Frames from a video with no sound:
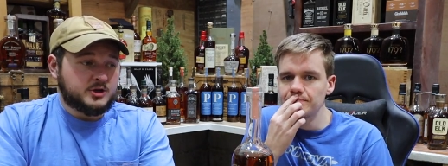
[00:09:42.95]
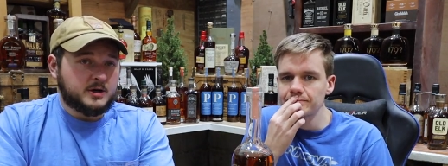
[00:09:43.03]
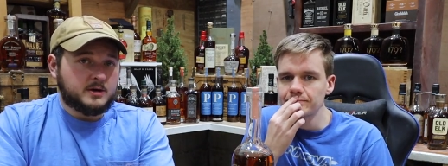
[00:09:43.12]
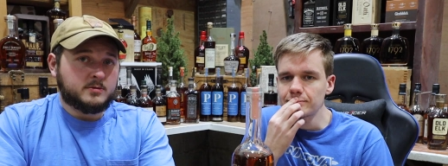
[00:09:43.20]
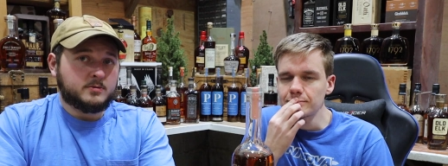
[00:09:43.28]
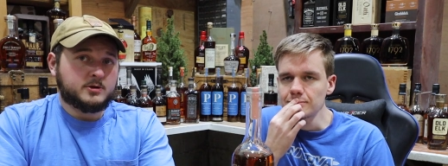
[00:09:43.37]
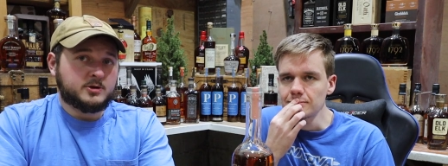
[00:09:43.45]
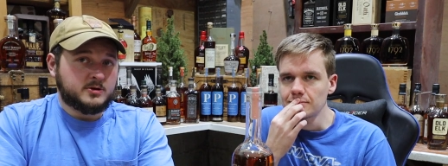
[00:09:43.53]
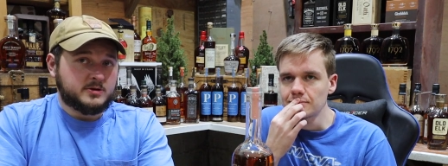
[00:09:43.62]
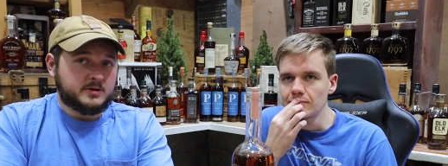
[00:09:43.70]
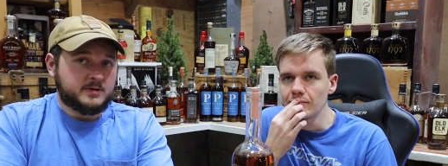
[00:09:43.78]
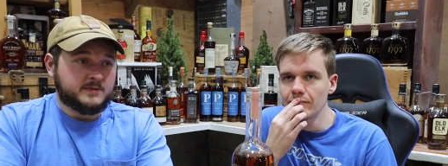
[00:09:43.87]
Speaker 1: channel, which is
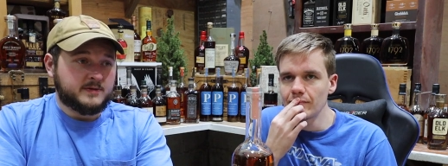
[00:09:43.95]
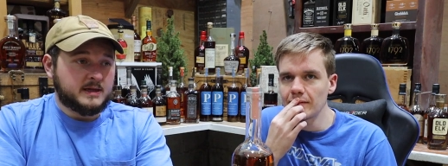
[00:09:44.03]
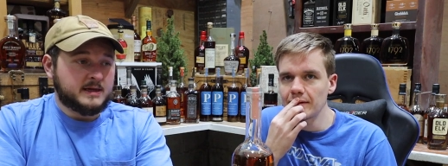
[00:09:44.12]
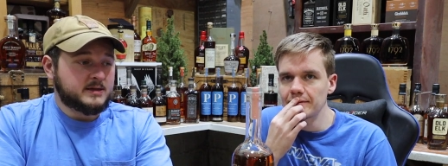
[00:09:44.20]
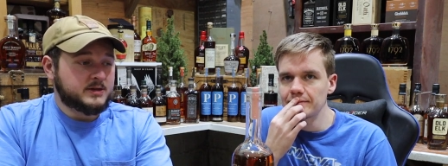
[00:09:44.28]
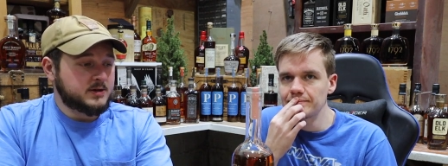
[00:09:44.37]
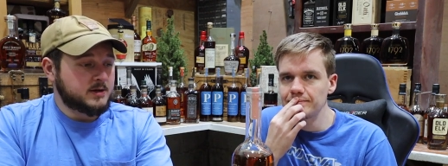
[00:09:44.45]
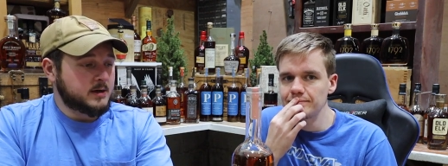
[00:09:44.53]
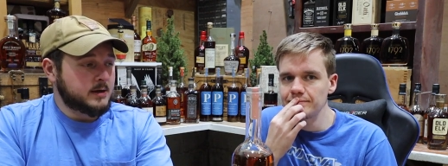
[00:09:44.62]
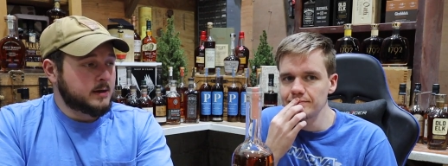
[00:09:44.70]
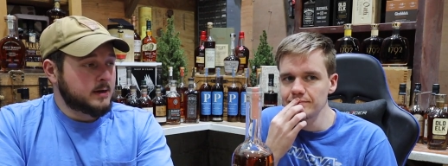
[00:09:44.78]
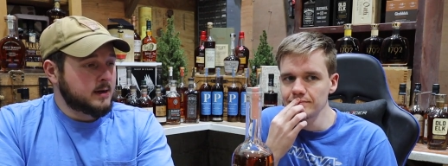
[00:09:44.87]
the Valencia
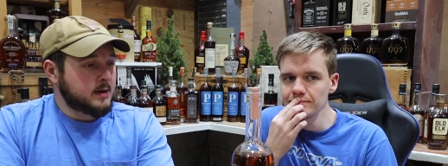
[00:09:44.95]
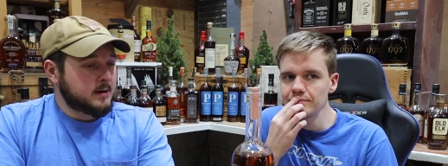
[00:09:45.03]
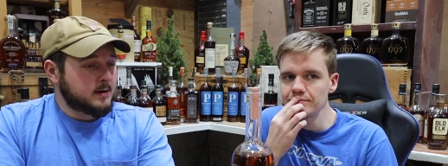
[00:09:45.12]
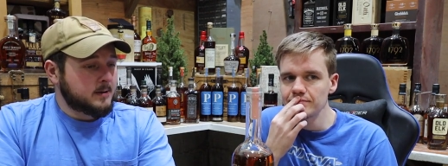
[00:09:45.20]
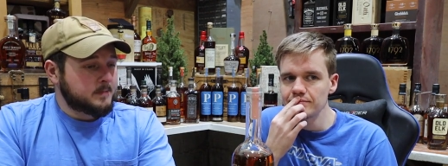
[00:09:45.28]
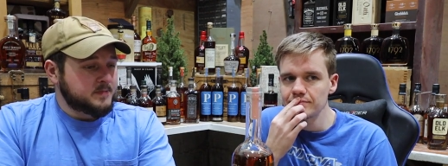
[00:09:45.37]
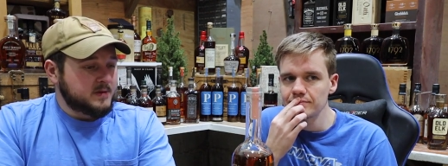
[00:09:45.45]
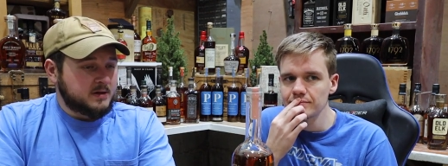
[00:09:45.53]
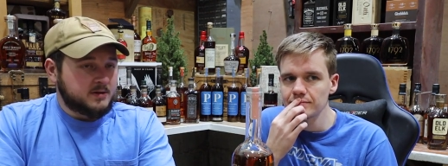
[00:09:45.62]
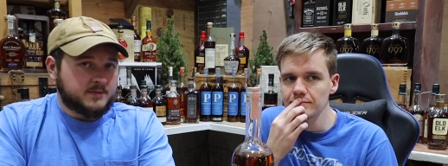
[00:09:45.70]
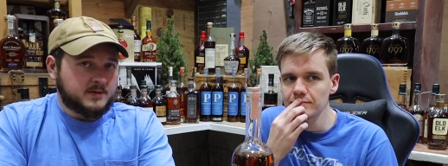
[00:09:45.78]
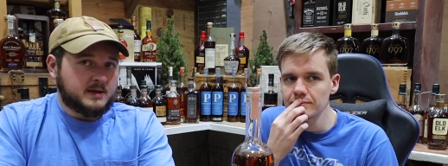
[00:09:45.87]

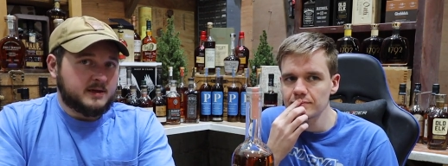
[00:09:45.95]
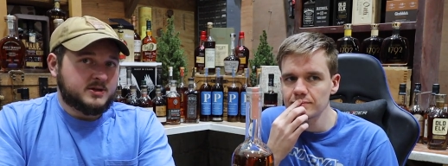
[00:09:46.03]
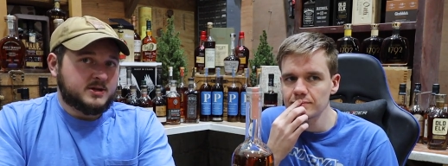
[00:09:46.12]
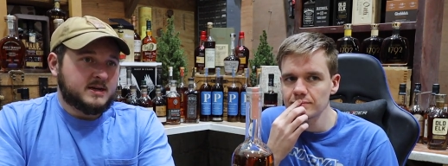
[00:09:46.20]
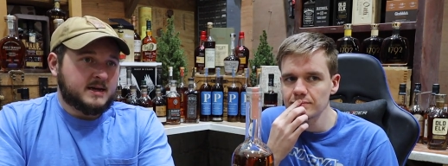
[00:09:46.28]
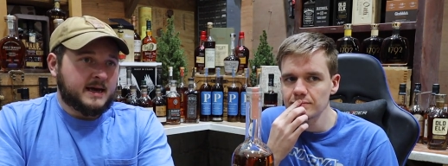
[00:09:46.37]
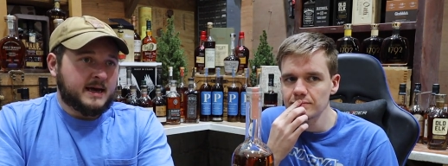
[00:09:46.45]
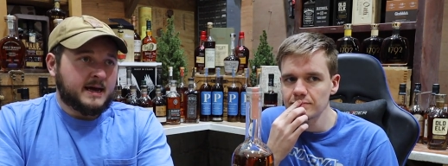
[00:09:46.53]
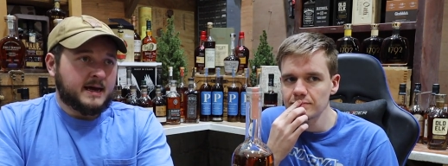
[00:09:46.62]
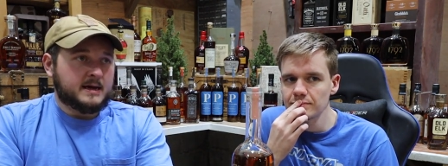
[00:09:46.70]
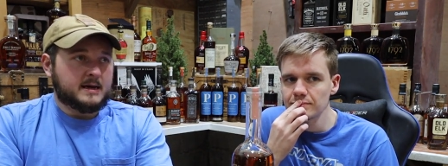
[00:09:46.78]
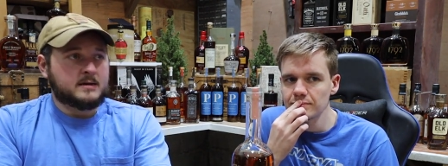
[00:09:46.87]
the Valencia
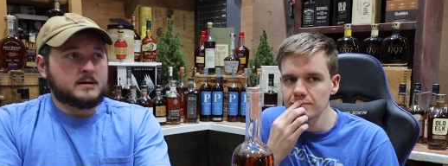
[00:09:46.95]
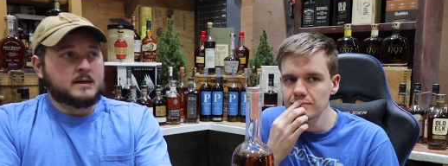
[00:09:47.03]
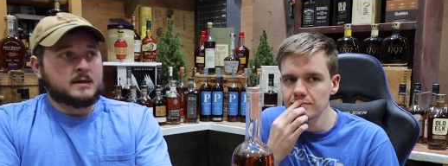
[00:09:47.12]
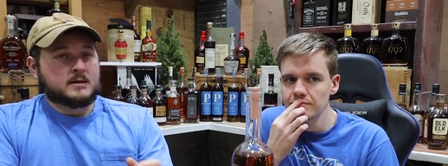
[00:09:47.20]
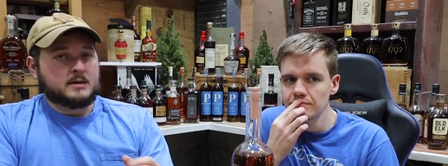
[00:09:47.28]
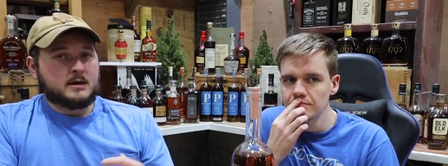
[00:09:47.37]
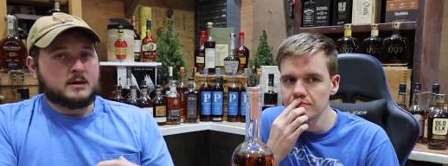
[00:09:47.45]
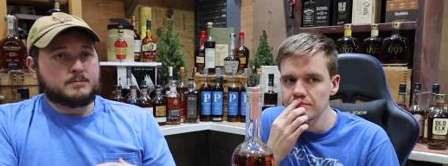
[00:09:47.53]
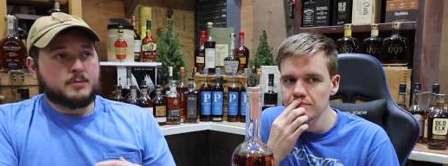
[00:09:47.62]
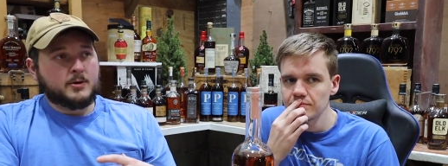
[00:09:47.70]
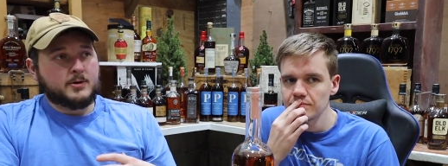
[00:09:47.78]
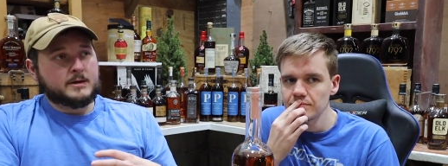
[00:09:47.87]
had
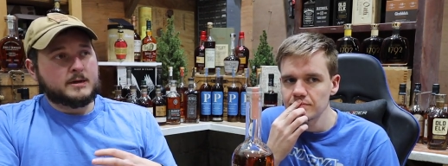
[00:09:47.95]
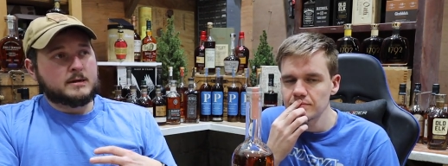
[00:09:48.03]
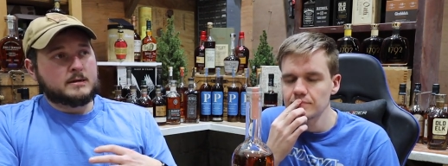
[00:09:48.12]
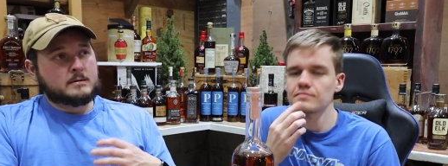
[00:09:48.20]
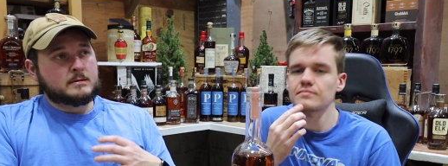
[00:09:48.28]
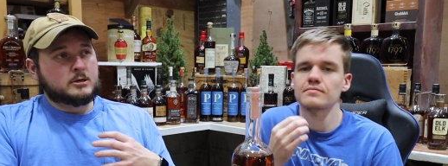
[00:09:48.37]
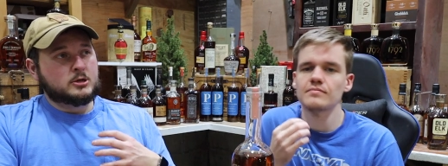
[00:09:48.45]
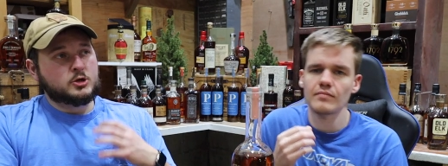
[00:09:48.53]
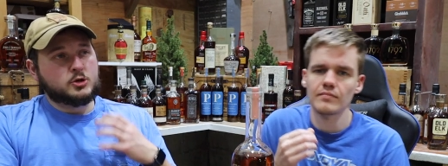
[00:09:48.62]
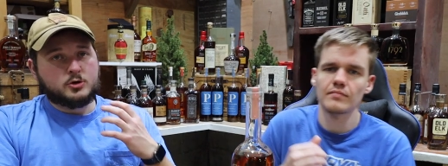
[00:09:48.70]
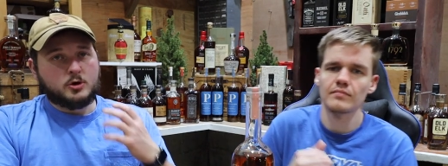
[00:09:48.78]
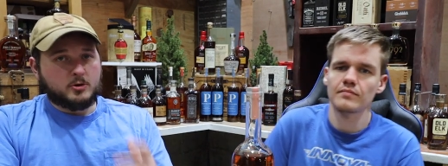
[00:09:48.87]
imported
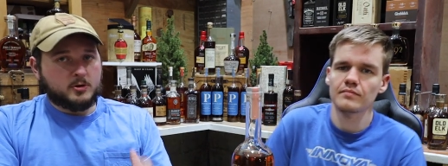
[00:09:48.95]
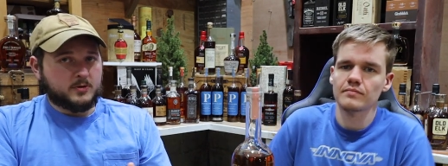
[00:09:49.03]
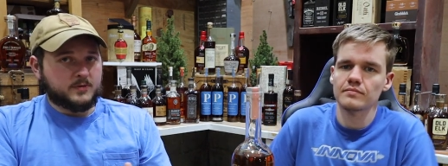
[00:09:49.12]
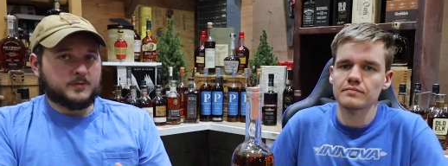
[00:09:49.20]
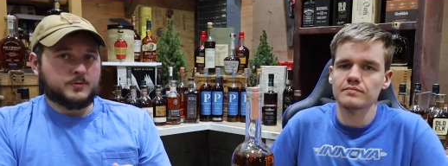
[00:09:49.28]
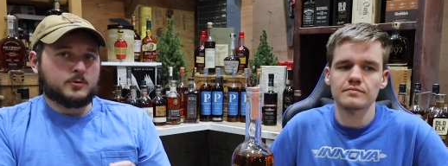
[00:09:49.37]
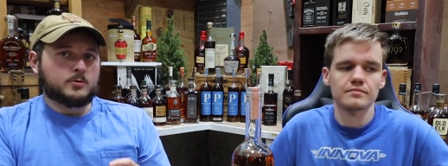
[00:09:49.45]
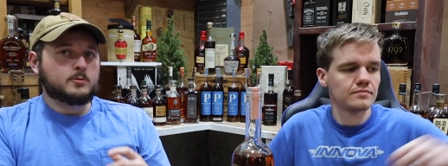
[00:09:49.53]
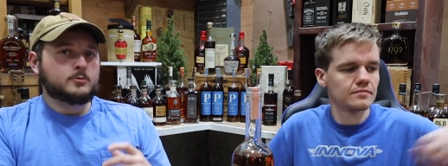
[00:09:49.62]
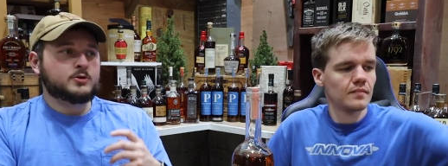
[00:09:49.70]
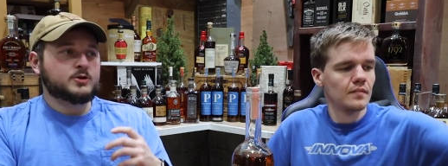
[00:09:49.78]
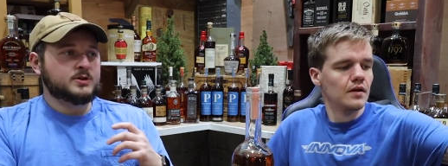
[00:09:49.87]
dark
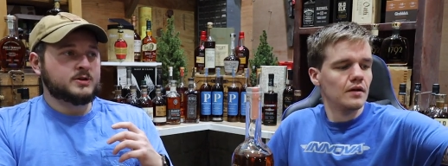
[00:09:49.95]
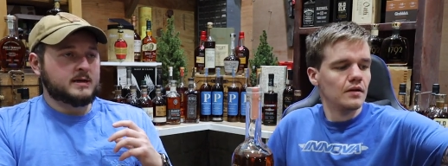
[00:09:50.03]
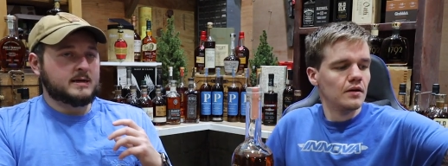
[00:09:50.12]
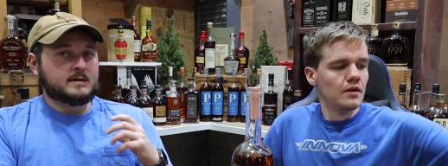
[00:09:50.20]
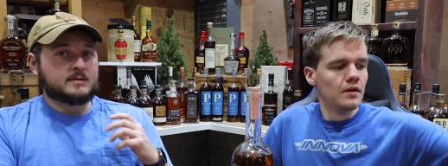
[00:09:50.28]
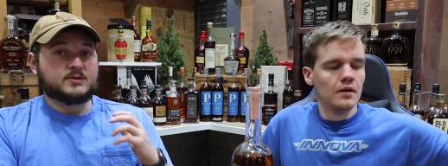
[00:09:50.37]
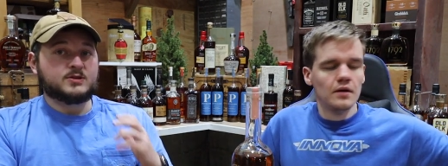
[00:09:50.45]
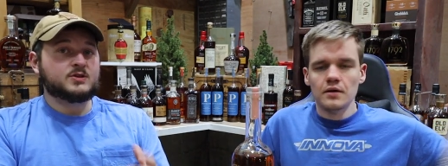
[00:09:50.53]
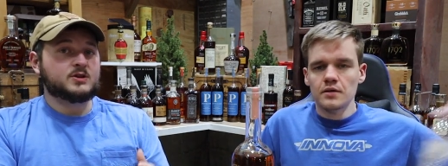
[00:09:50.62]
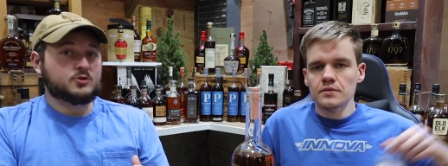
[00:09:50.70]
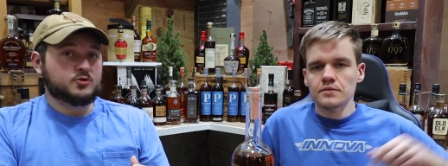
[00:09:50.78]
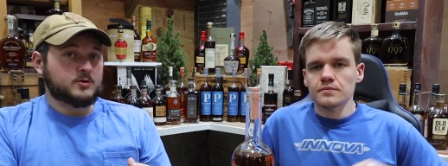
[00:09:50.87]
fruits and
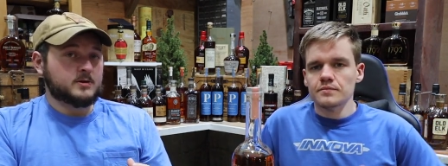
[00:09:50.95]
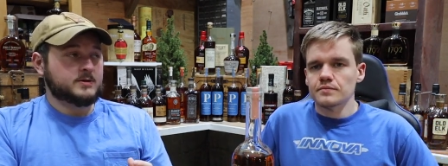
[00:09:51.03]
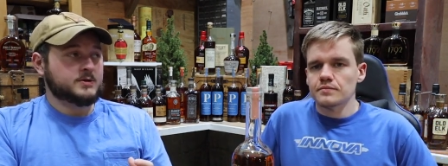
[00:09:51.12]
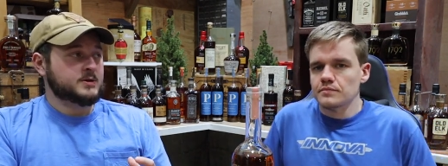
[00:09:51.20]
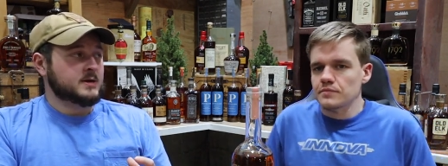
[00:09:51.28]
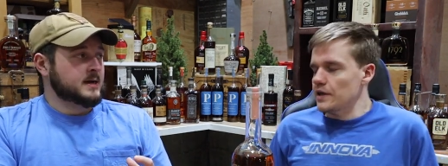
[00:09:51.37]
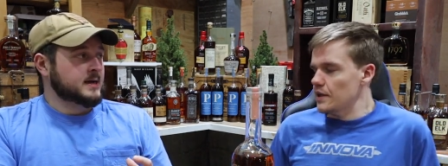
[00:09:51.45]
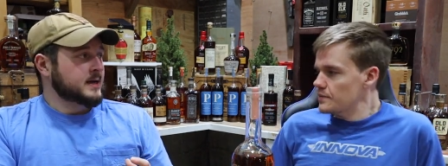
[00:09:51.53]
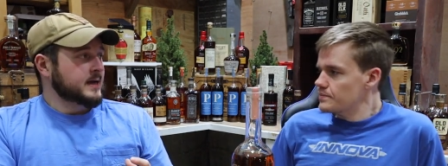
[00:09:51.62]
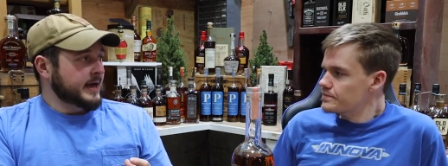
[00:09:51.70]
citrus. Yeah.